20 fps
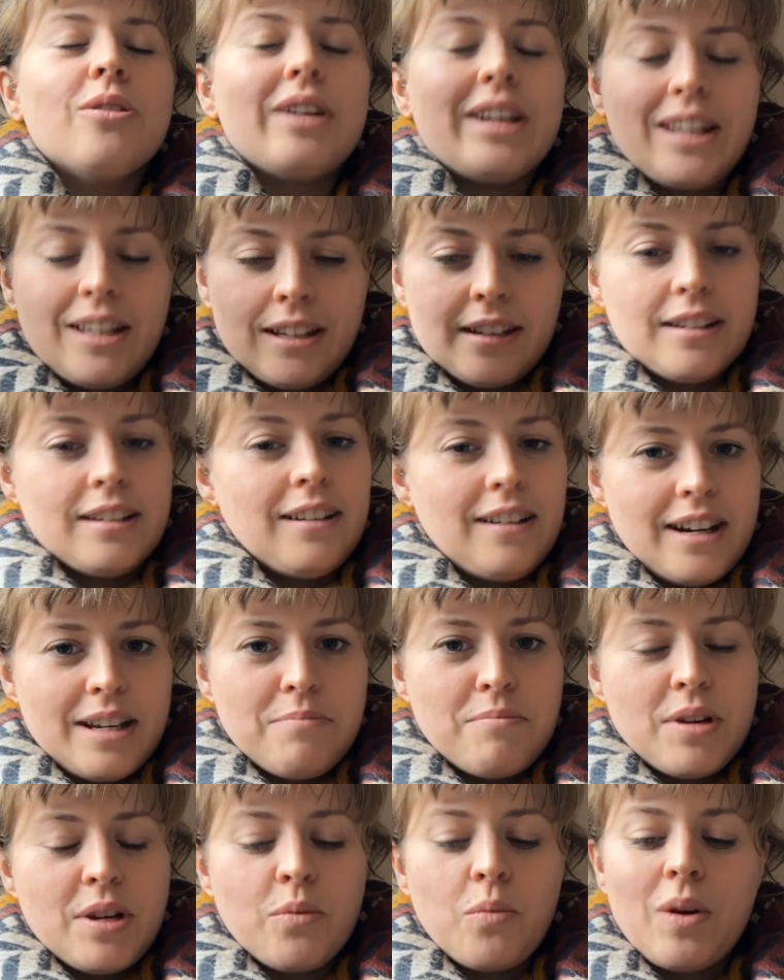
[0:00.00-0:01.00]
in
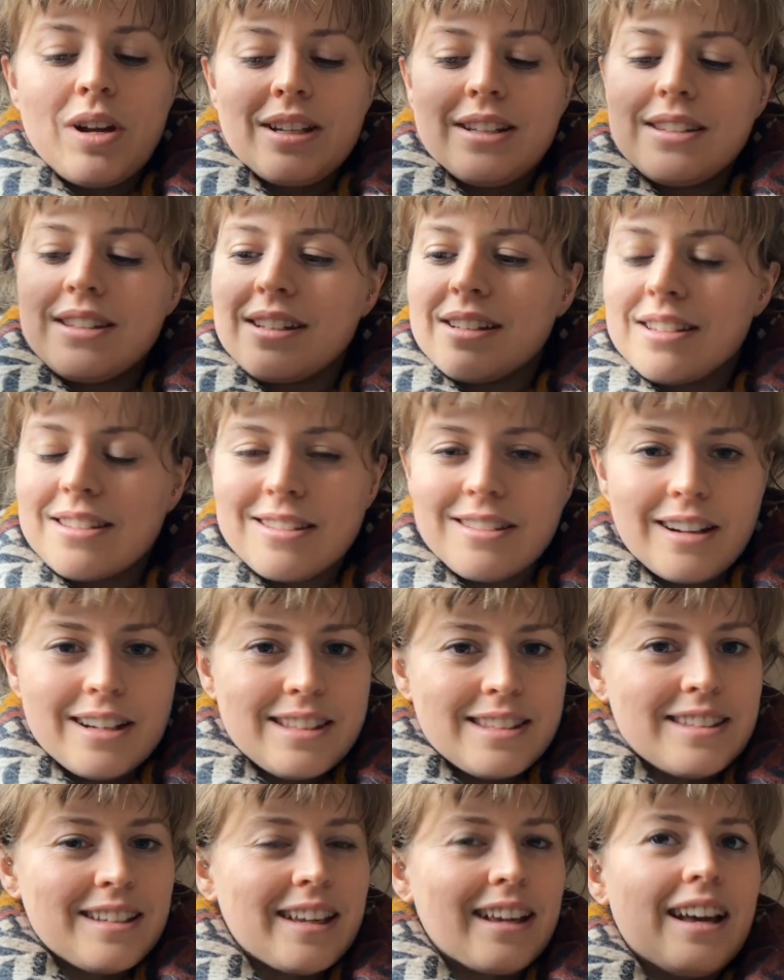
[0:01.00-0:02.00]
alignment, when it's
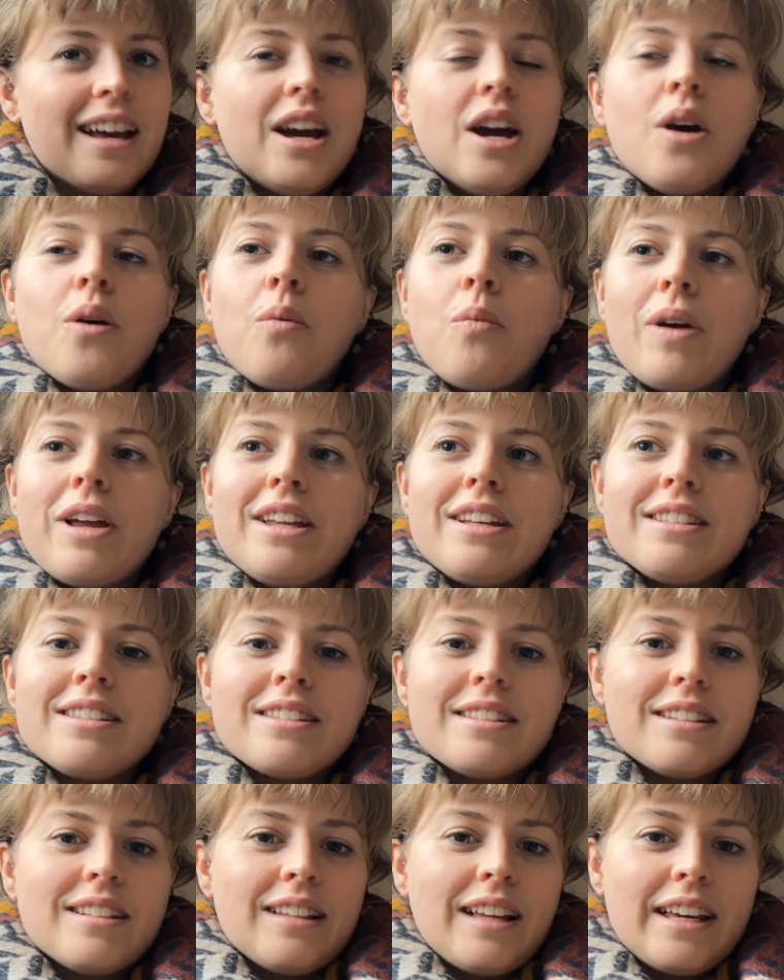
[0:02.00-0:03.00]
exciting, when
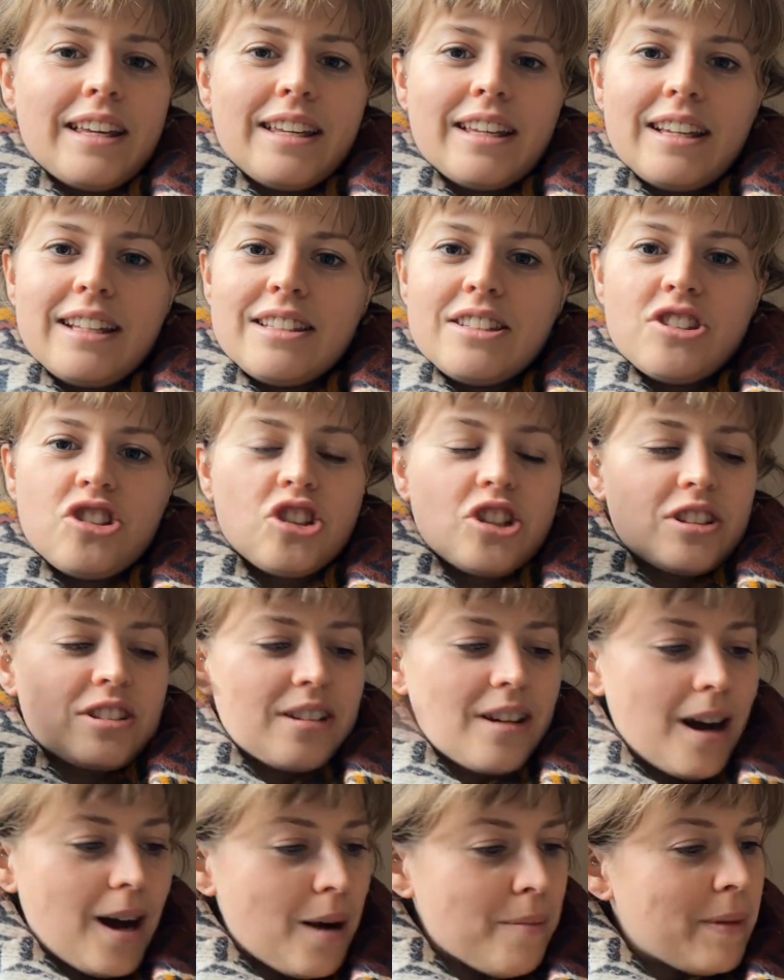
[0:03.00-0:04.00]
it's like it's just
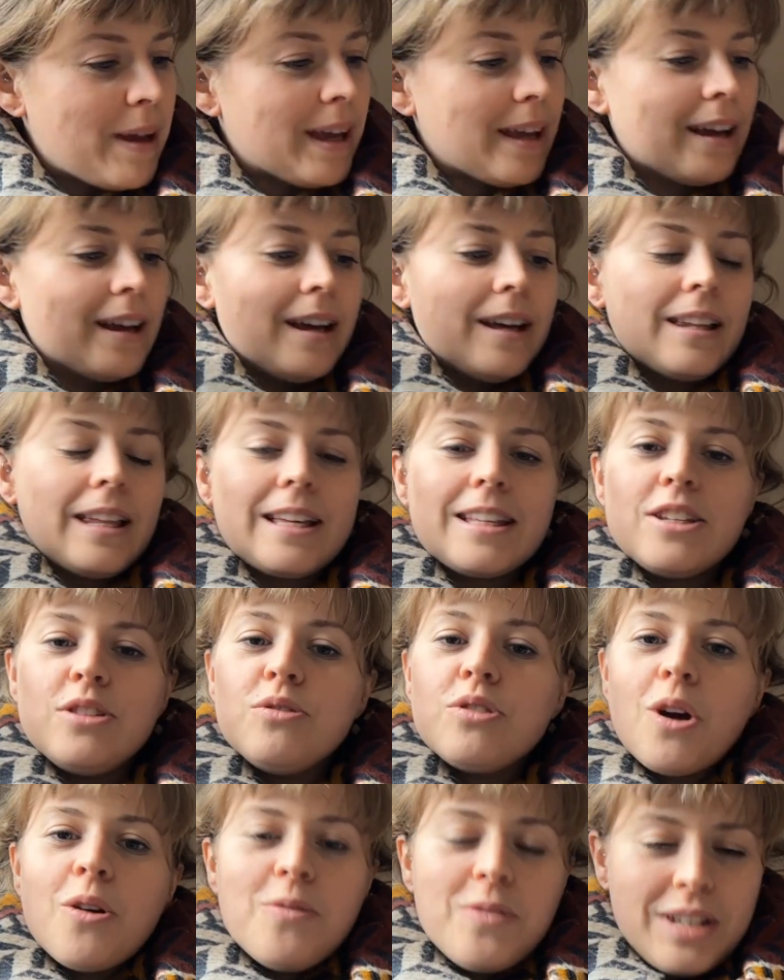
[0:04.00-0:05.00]
coming. Like, you
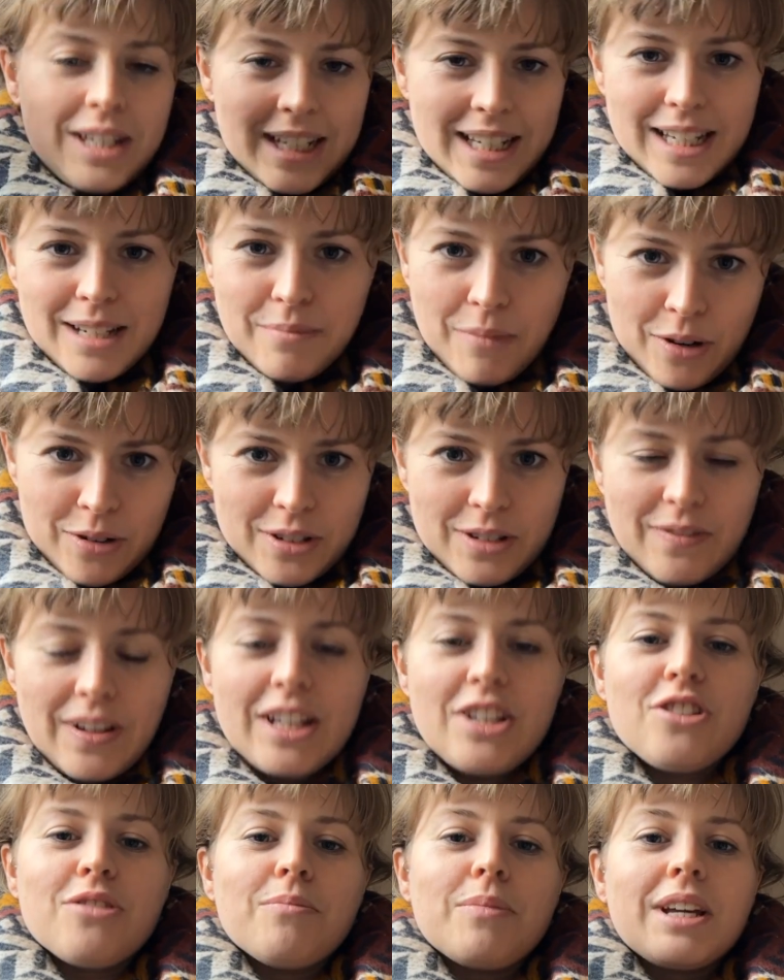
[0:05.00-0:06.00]
don't need
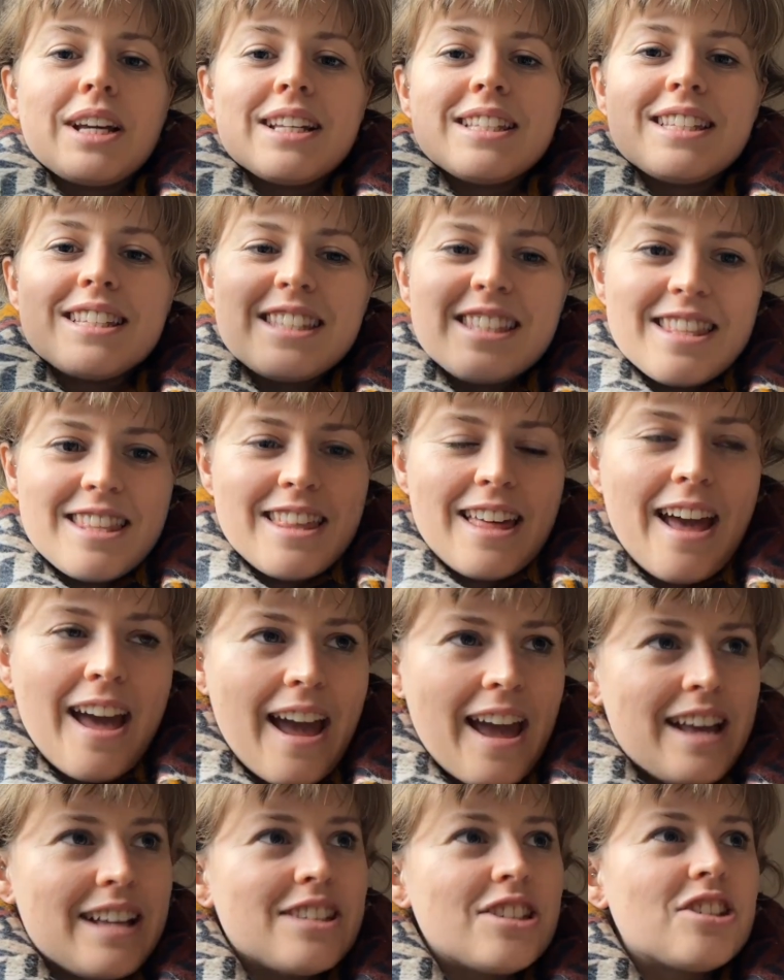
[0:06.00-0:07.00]
motivation because it's
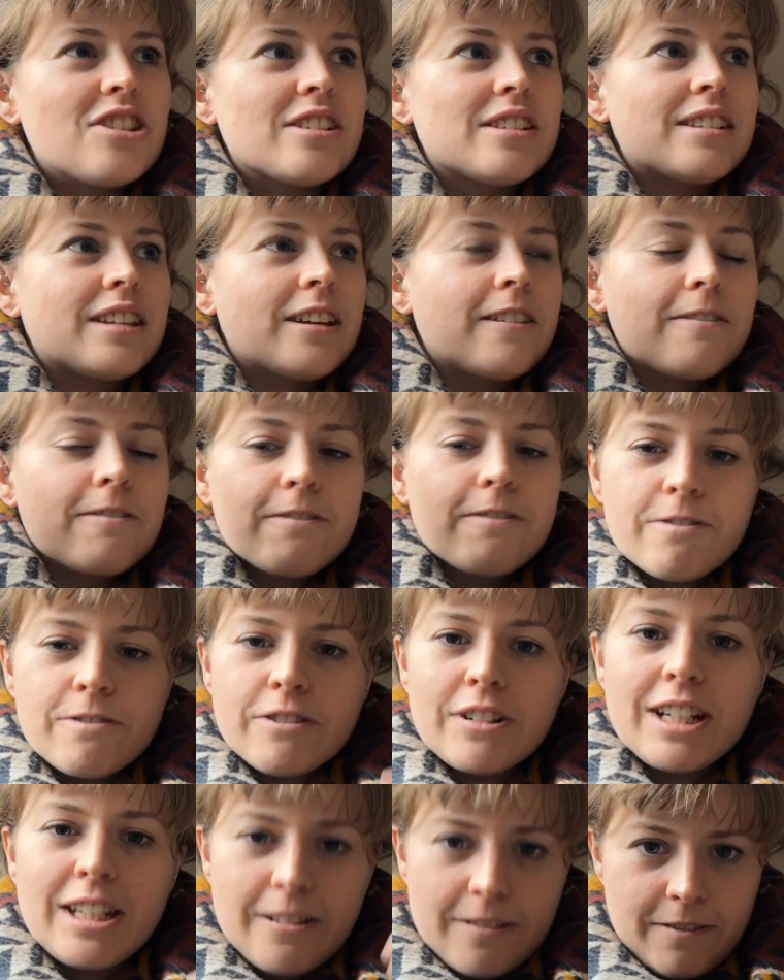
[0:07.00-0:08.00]
there. It's just like
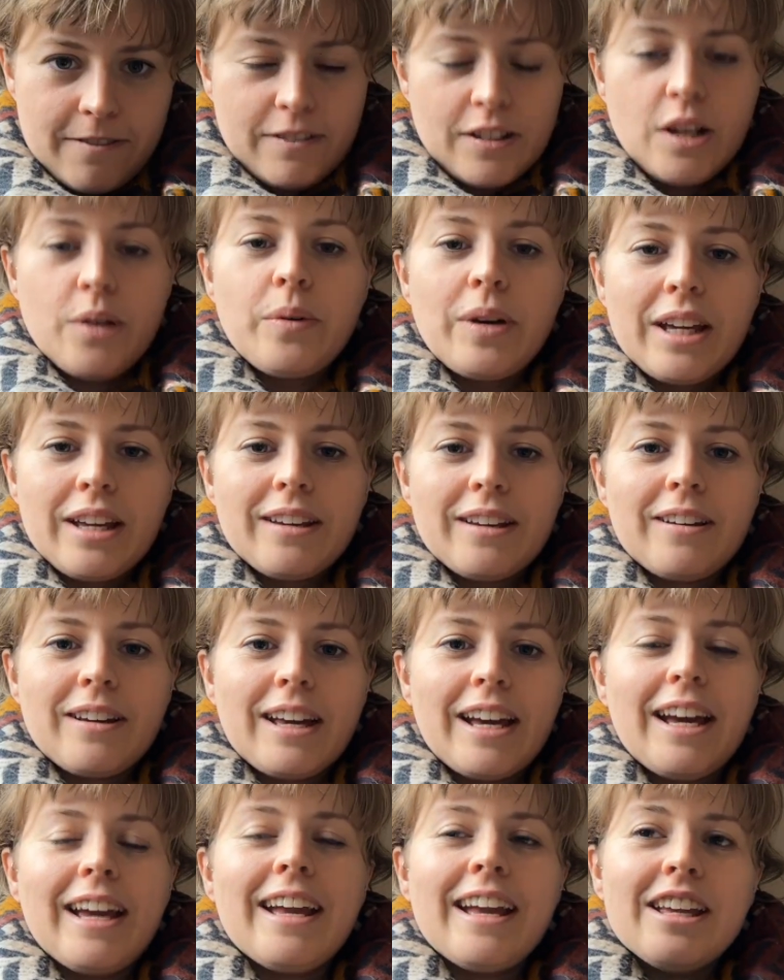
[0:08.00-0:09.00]
free flowing,
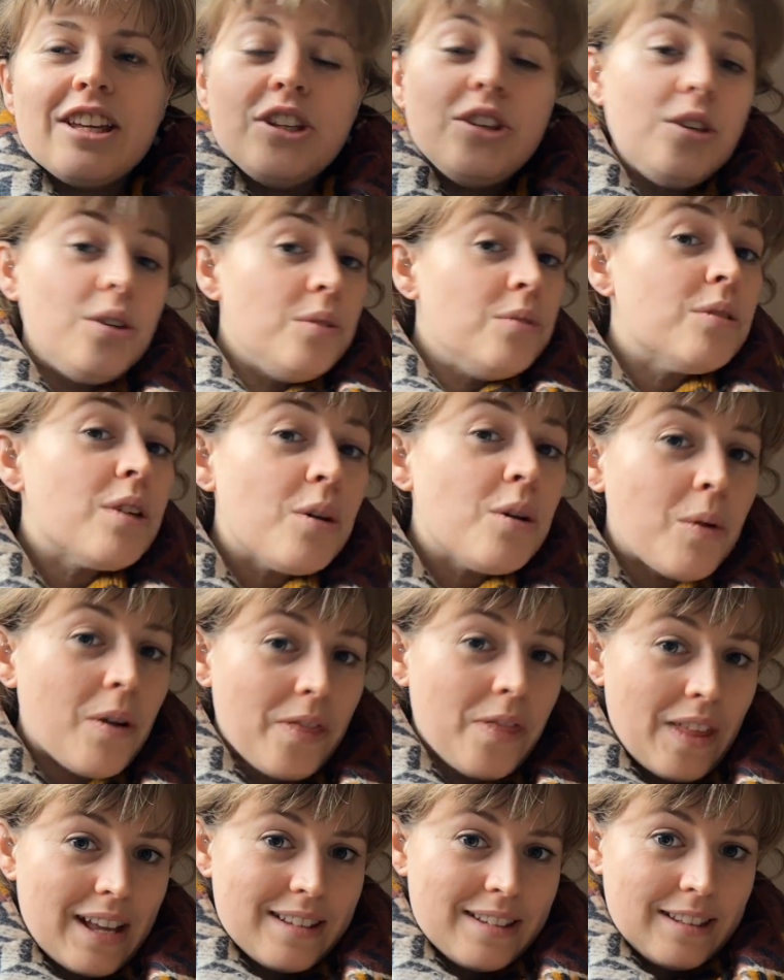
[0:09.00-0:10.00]
okay? You know
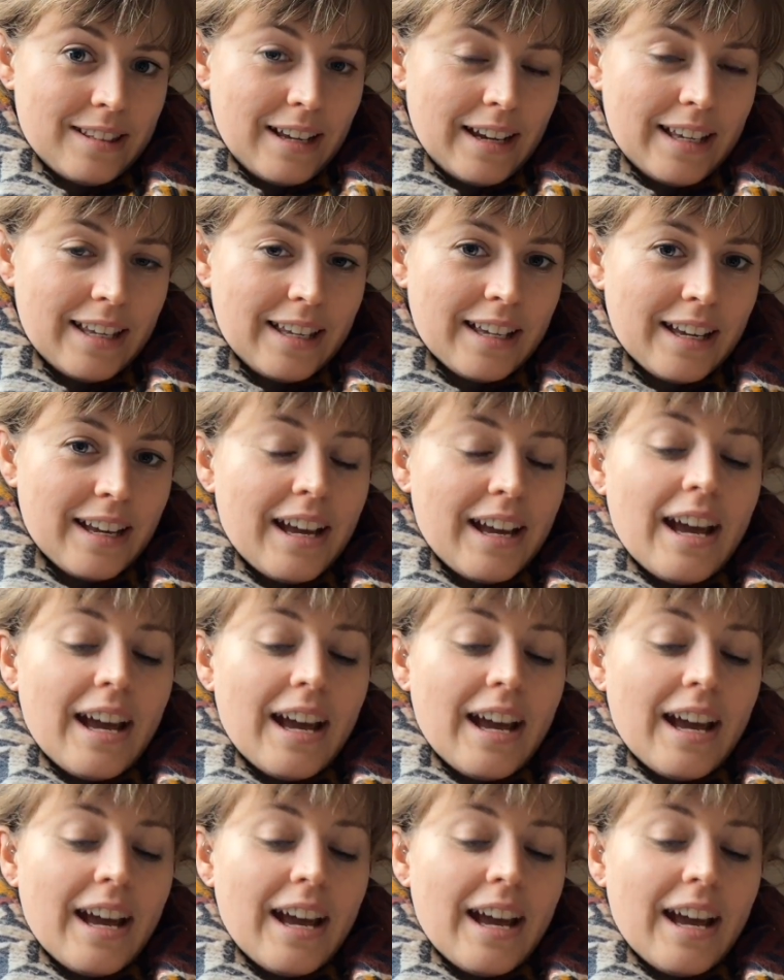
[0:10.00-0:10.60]
what that's like.